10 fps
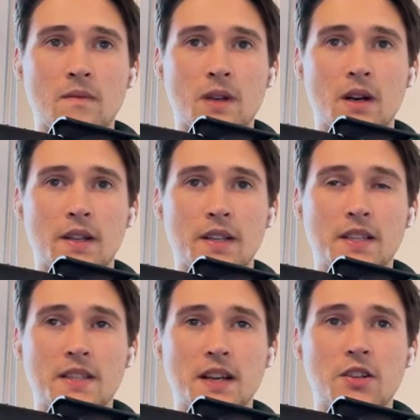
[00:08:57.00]
Ah, this
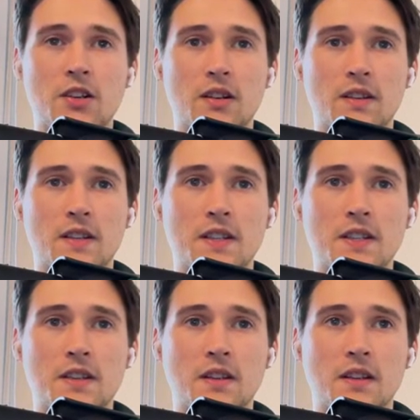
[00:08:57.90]
is actually this
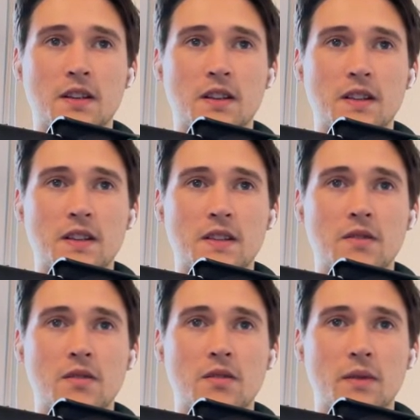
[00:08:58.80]
is a this is a
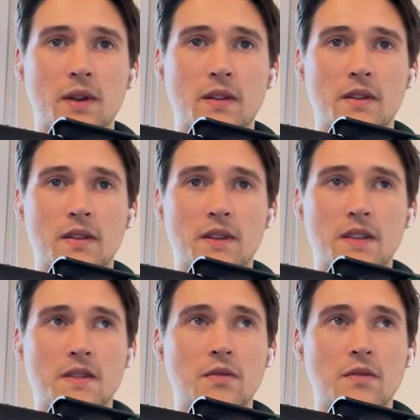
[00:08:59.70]
good one. This is a